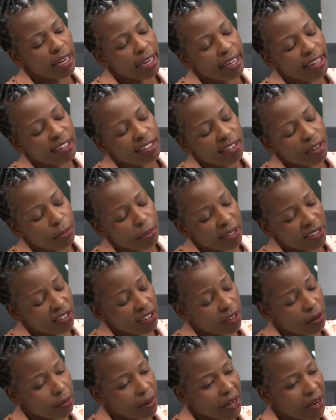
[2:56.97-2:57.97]
late
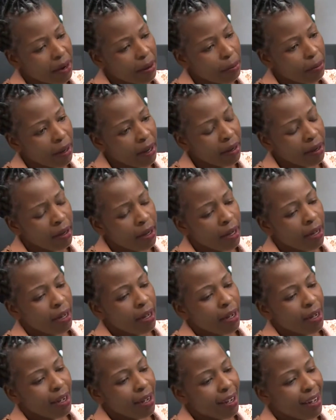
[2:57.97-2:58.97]
Sebastian Maramba.
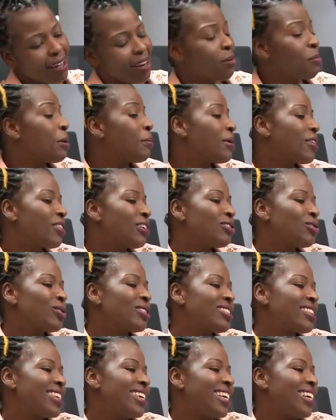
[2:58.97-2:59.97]
Remember, this was
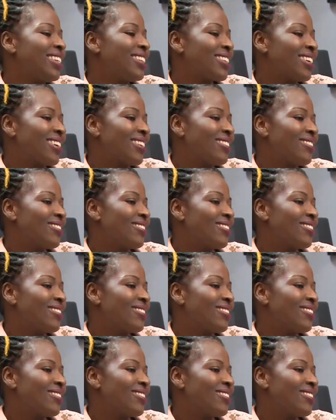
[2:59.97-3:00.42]
theater.